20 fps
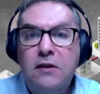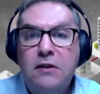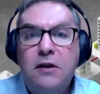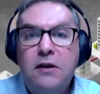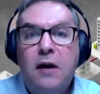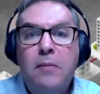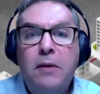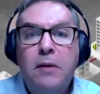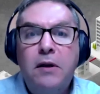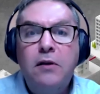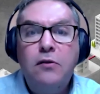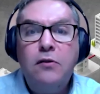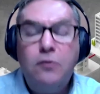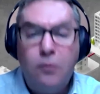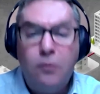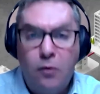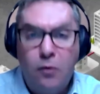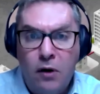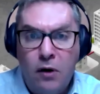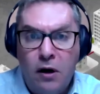coming into the
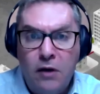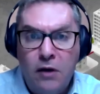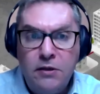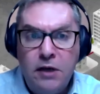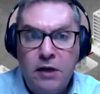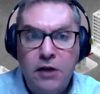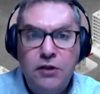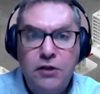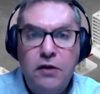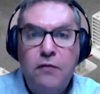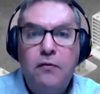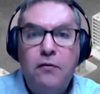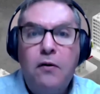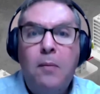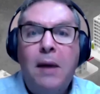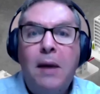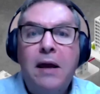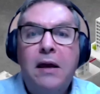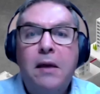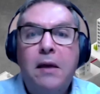organization from
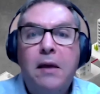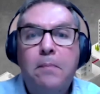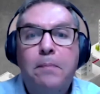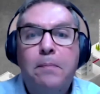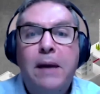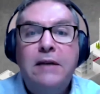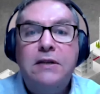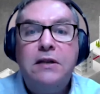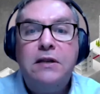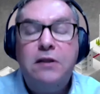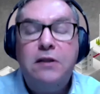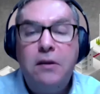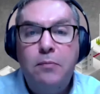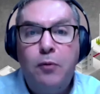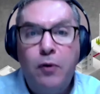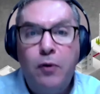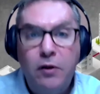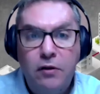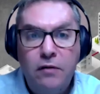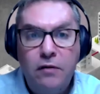a capacity
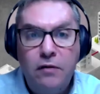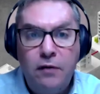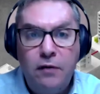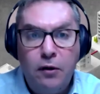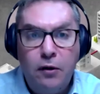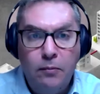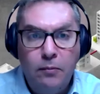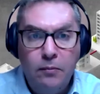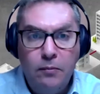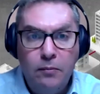point of view.